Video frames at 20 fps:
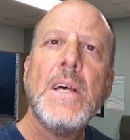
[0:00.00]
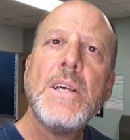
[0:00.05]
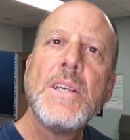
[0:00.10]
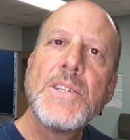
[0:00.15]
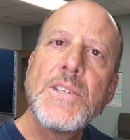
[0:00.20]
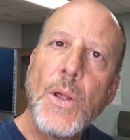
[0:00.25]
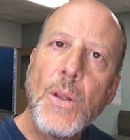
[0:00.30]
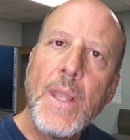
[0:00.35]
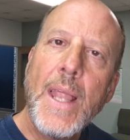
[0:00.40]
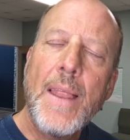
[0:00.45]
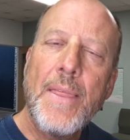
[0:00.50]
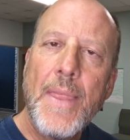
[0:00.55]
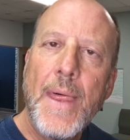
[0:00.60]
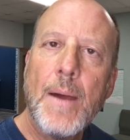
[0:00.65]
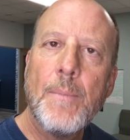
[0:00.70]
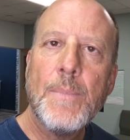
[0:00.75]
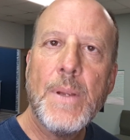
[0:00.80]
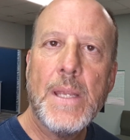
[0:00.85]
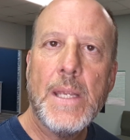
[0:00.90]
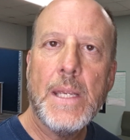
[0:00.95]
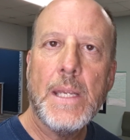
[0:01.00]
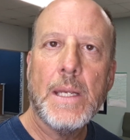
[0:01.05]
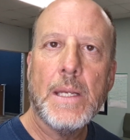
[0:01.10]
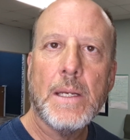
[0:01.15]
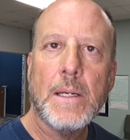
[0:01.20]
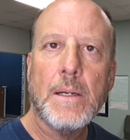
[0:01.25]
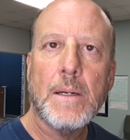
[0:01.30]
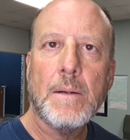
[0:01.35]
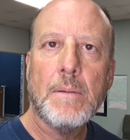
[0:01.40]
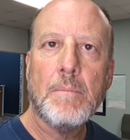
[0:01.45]
So let them be
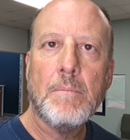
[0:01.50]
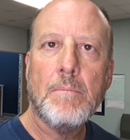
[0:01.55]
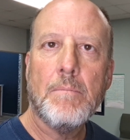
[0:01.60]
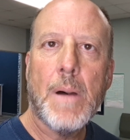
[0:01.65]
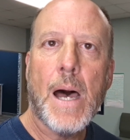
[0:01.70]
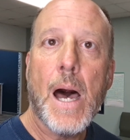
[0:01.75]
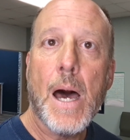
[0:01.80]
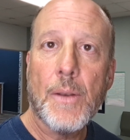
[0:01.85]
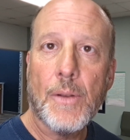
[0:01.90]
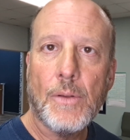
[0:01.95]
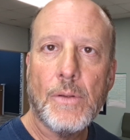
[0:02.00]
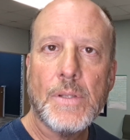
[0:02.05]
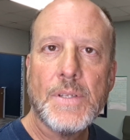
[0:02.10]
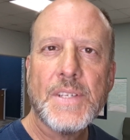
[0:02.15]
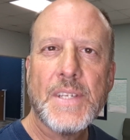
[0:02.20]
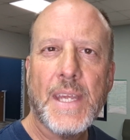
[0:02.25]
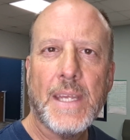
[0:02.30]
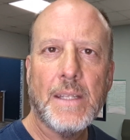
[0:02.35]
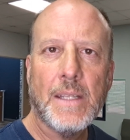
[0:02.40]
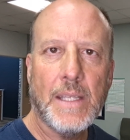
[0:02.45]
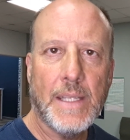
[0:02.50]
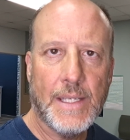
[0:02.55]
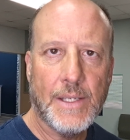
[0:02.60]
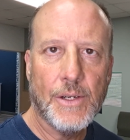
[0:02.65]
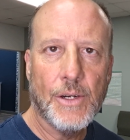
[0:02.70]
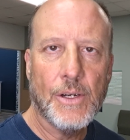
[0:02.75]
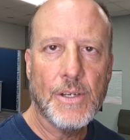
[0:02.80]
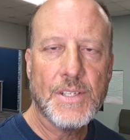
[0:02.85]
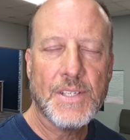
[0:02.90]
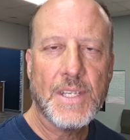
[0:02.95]
models and
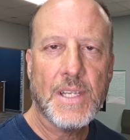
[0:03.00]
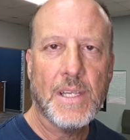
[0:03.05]
leaders